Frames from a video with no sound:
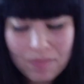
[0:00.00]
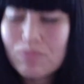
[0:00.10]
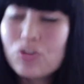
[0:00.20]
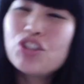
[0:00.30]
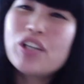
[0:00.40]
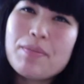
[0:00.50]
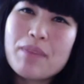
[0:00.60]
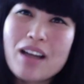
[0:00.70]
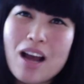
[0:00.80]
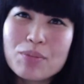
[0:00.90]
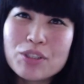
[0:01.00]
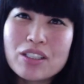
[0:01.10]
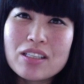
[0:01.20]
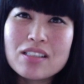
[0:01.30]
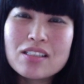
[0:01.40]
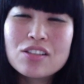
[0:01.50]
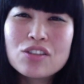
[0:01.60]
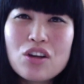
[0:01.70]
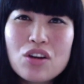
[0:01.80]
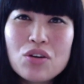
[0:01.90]
Treatment options.
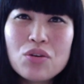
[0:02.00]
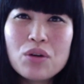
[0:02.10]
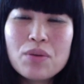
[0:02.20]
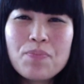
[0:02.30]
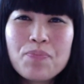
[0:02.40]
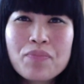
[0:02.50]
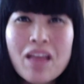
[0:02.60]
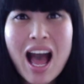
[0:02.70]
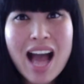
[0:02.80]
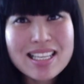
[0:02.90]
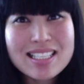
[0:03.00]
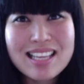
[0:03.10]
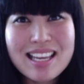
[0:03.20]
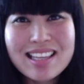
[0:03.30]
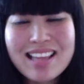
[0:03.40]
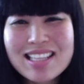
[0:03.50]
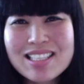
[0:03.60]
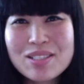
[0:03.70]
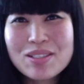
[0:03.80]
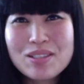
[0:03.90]
So icing,
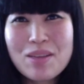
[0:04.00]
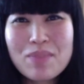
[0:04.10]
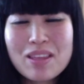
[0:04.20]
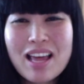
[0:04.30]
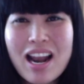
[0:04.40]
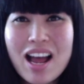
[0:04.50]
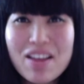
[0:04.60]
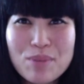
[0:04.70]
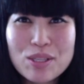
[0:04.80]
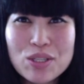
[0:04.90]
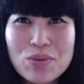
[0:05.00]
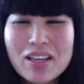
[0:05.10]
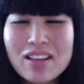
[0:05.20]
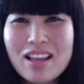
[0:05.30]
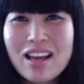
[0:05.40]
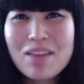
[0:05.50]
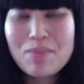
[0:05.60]
that's something that I've been doing a lot.